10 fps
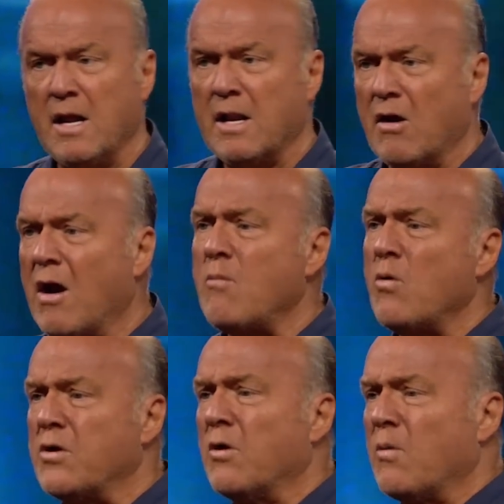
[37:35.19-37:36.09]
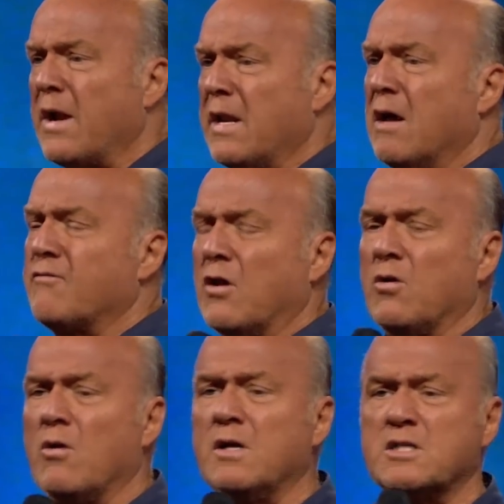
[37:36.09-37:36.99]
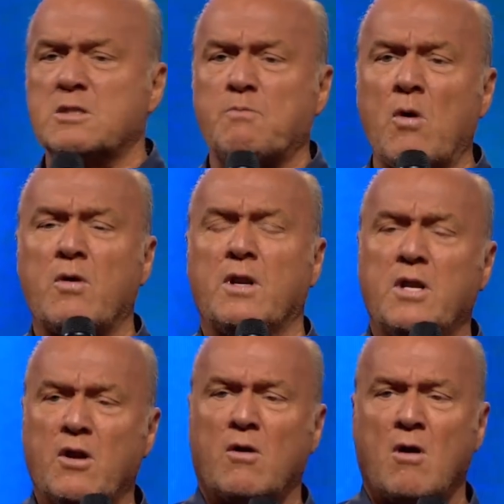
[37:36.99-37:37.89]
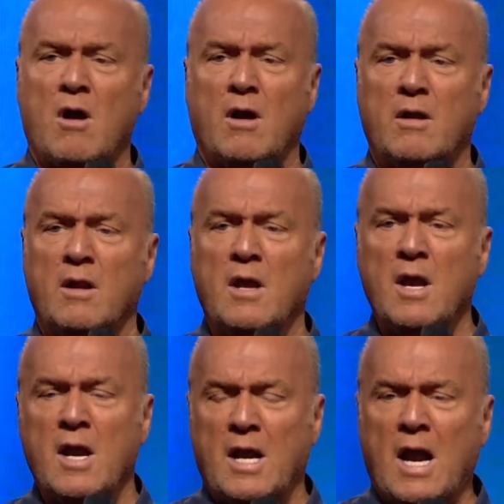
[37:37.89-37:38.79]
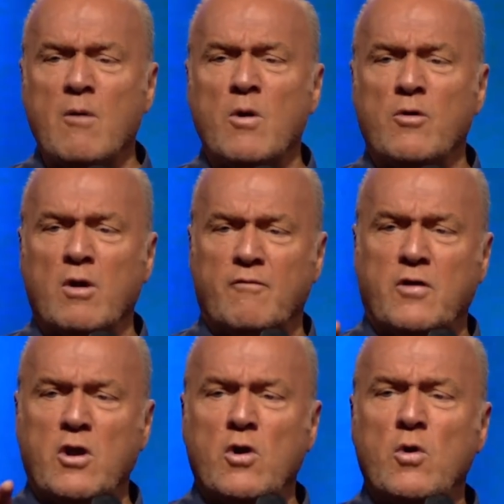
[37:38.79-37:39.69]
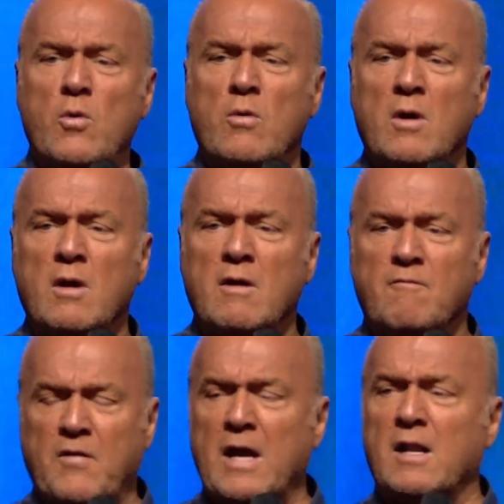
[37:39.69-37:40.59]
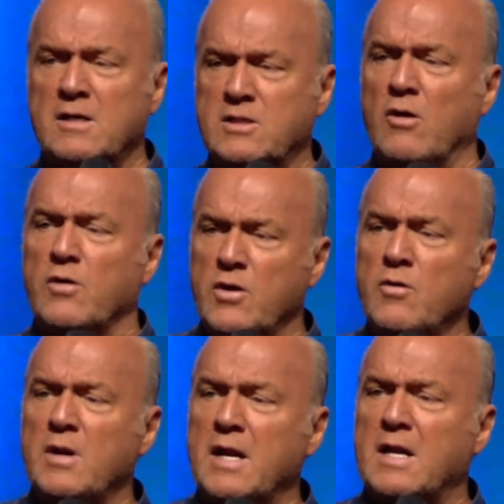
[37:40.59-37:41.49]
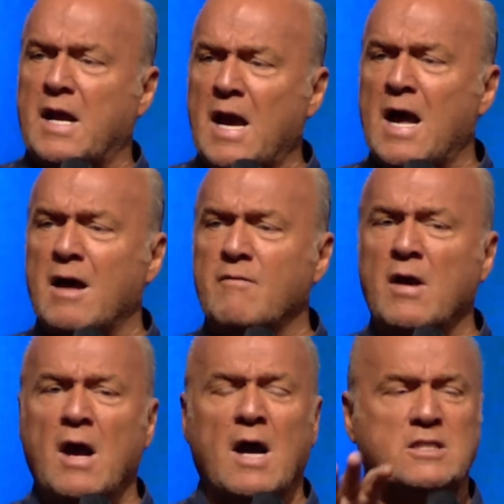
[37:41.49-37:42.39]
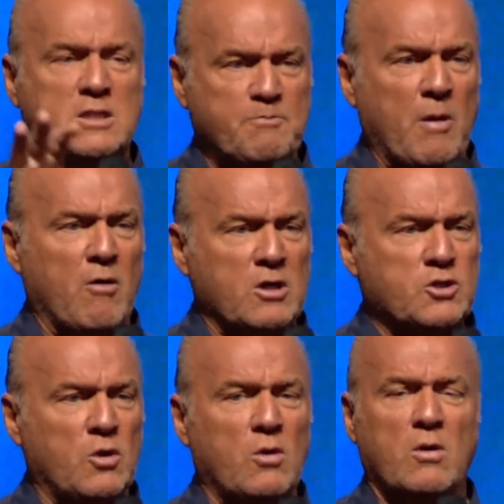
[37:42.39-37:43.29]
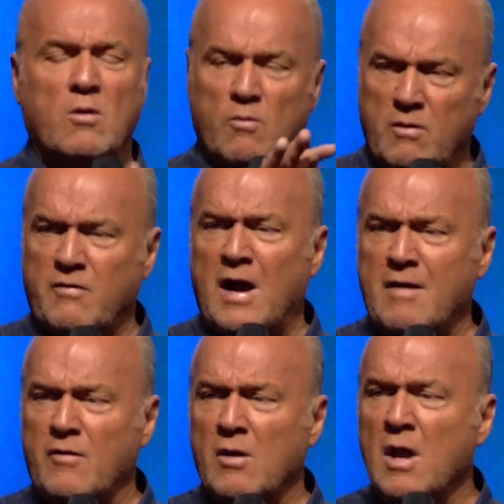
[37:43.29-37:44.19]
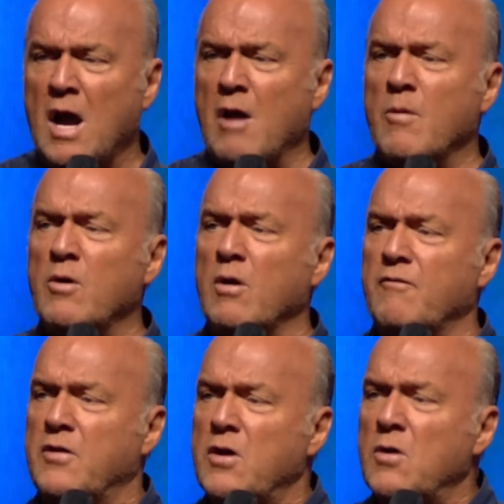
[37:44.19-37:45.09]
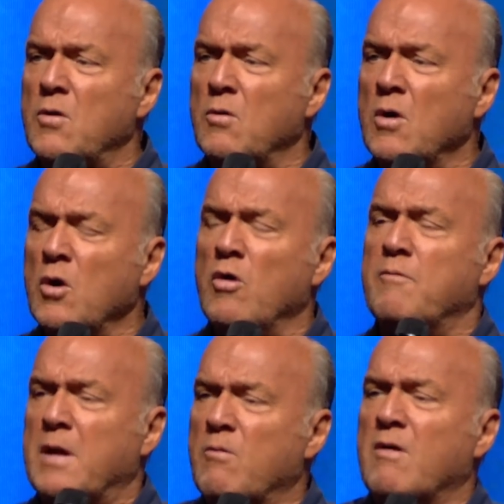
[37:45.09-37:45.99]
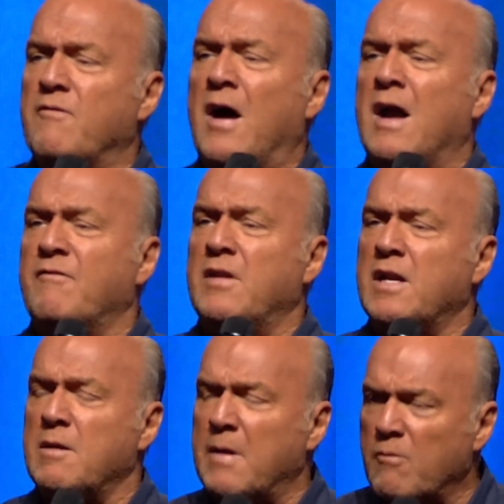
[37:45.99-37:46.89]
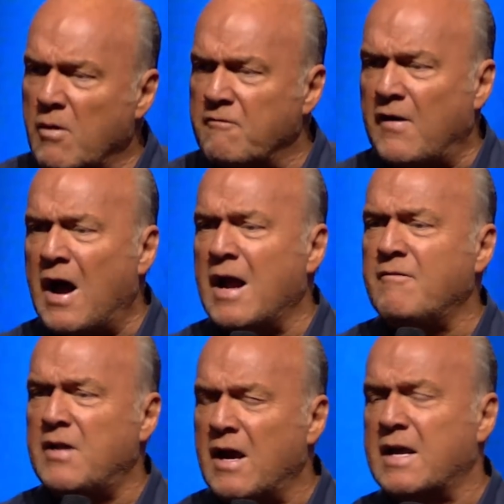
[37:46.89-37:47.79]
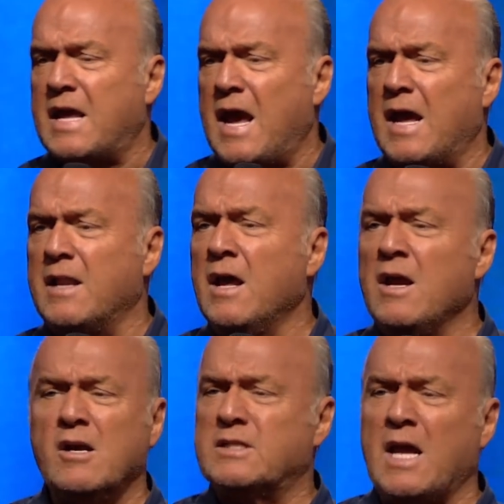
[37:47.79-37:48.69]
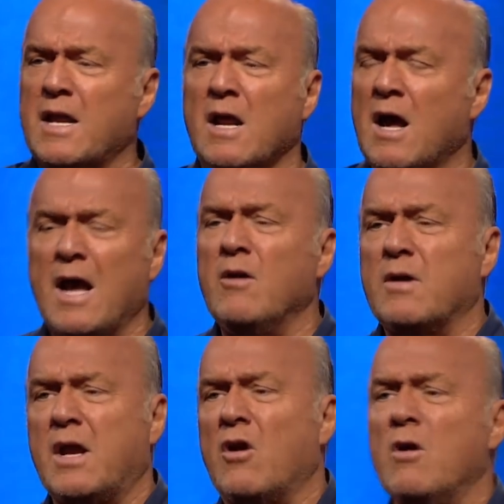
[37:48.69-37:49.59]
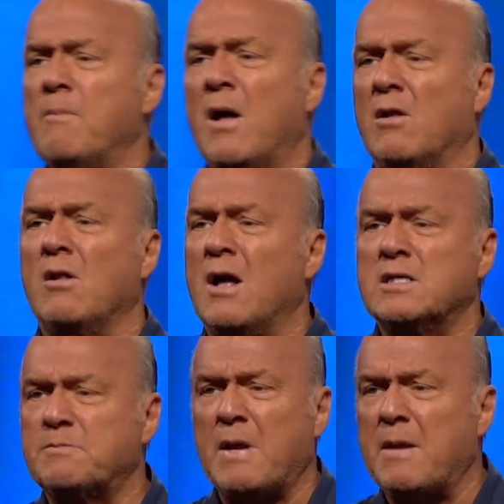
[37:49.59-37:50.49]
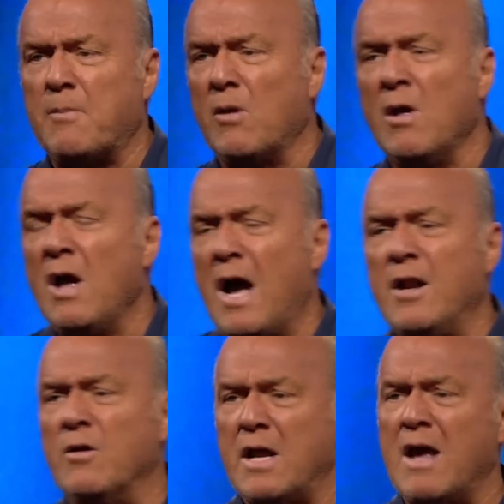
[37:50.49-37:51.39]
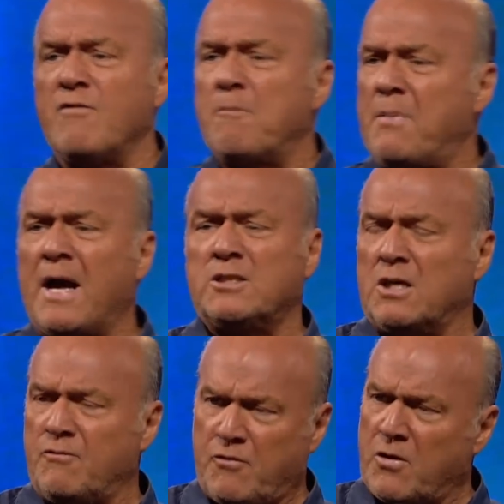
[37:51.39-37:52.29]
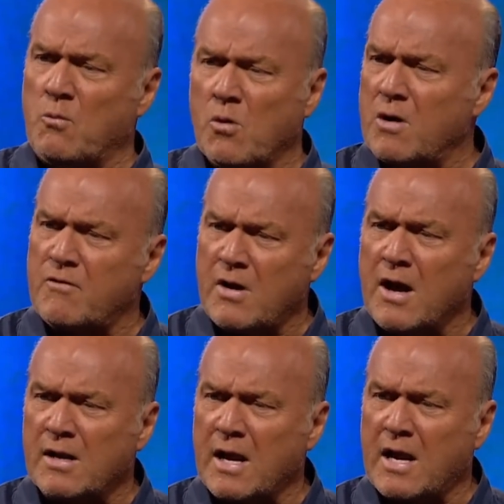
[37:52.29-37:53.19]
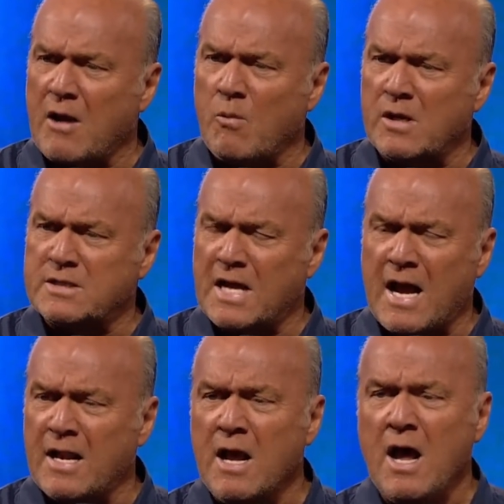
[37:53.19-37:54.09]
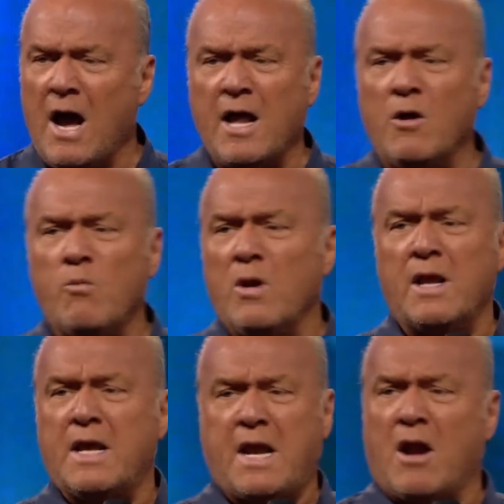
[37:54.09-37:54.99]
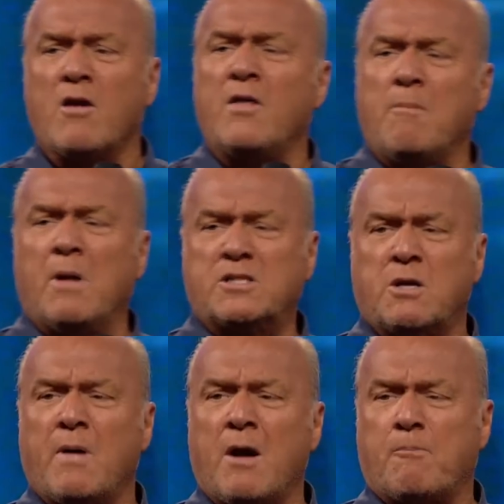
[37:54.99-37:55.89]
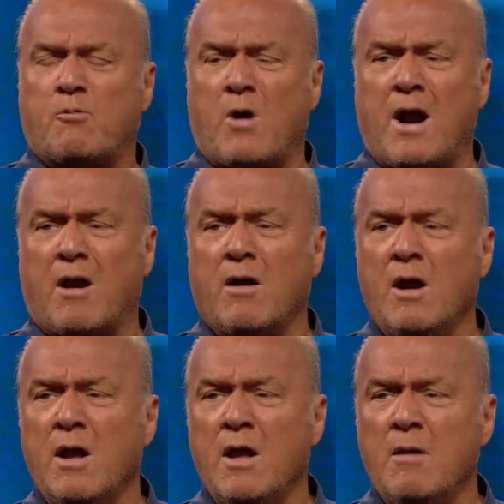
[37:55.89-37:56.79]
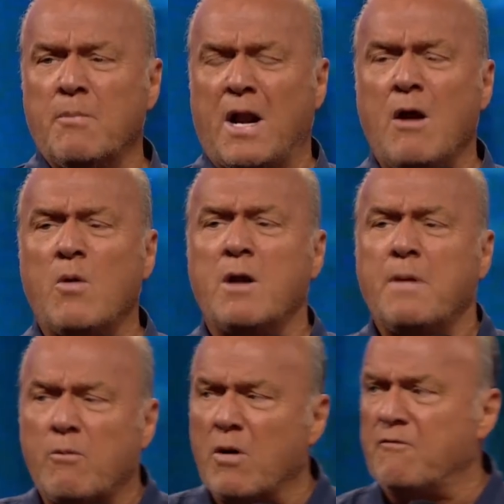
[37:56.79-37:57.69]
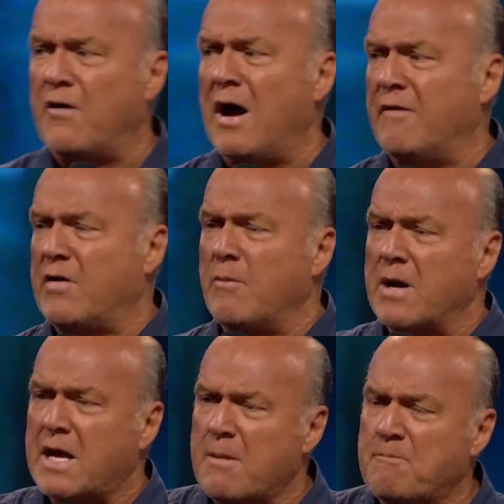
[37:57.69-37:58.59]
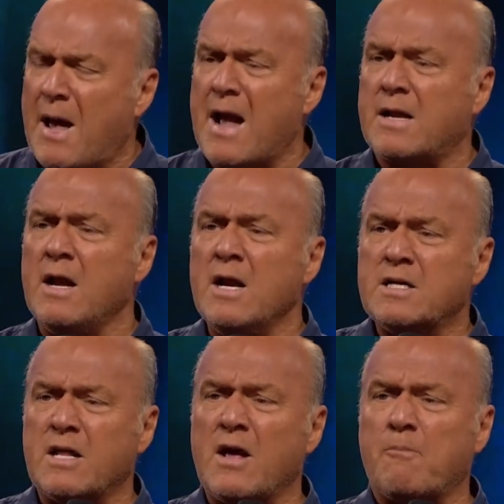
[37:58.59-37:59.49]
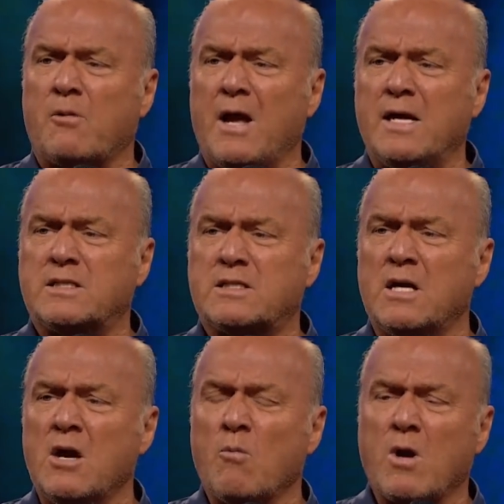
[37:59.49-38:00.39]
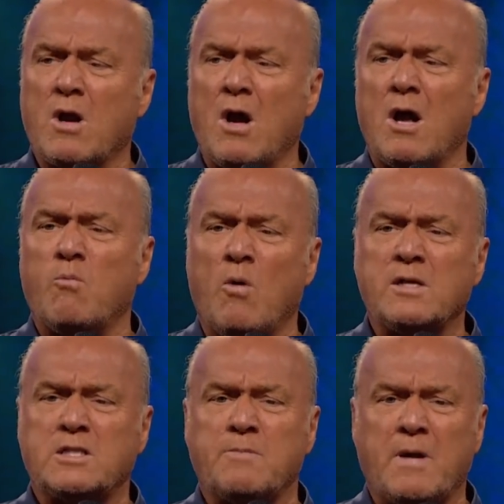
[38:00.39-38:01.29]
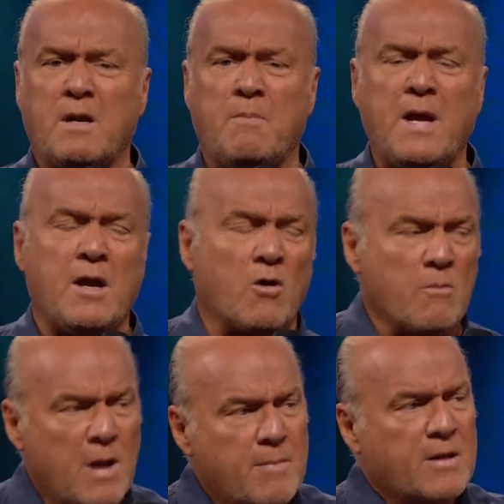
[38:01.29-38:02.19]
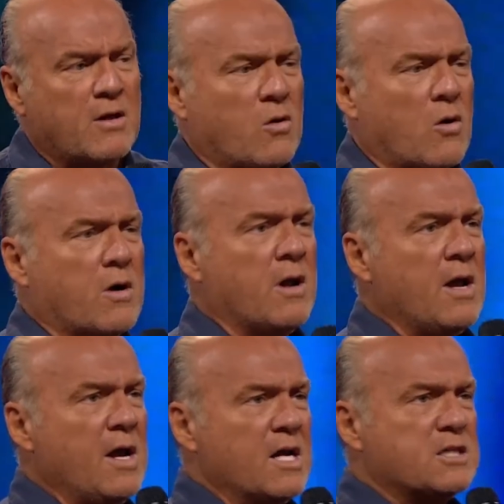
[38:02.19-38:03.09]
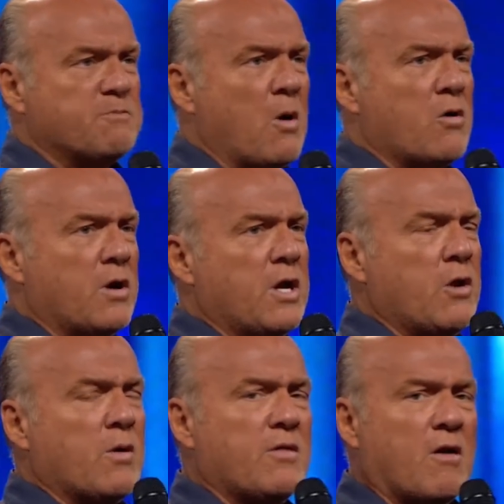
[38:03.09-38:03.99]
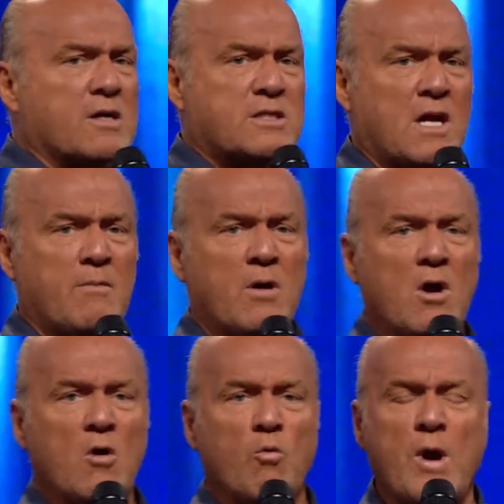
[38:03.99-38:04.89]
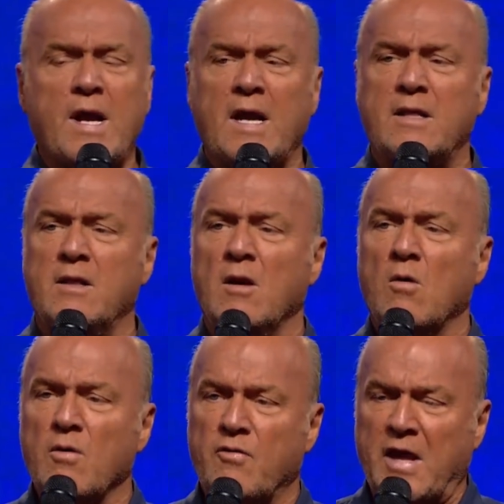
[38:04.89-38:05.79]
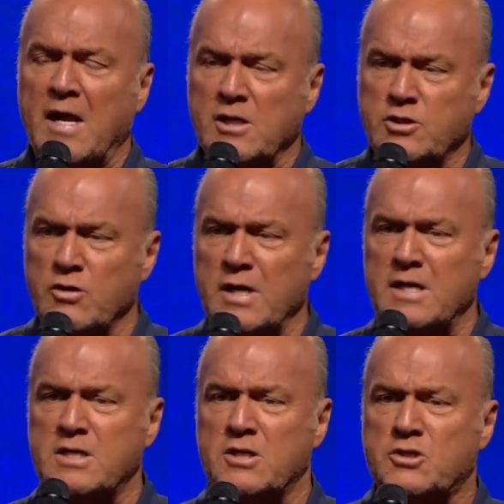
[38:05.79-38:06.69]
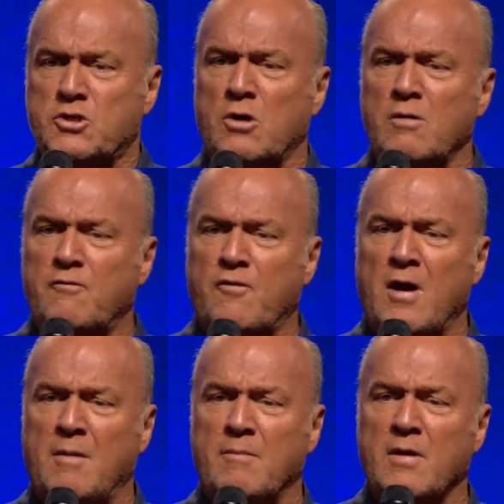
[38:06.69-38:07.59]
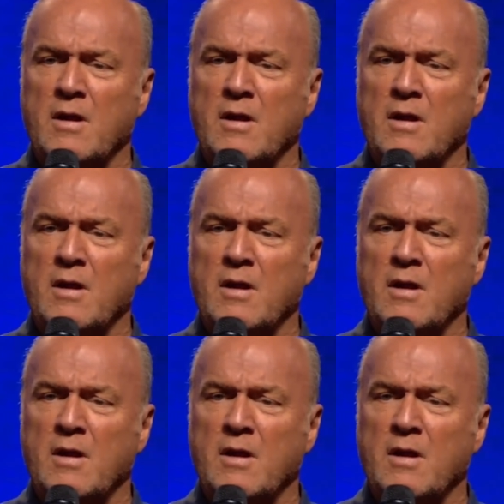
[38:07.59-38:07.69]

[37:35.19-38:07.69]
Now, I wonder right now if the Lord has spoken to your heart. And I wonder if you feel as though you need to have a spiritual revival. I wonder if you who have been revived need to be revived again. You're saying, "I don't care about lost people. I don't have a passion for the Word of God like I once had. I don't really care that much about prayer, but I want to be revived. I want to get back to that place where God wants me to be." Or maybe the Lord has spoken to you and there are some wicked things you need to turn from.